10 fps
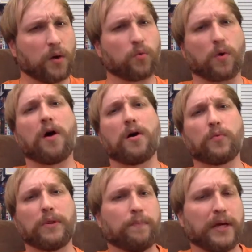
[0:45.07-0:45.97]
go
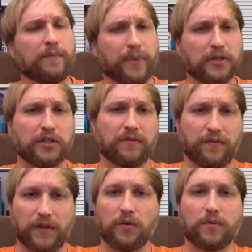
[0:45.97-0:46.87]
wrong with big budget
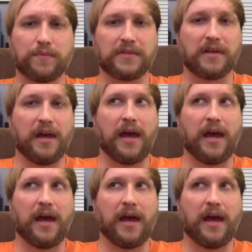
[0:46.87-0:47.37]
films.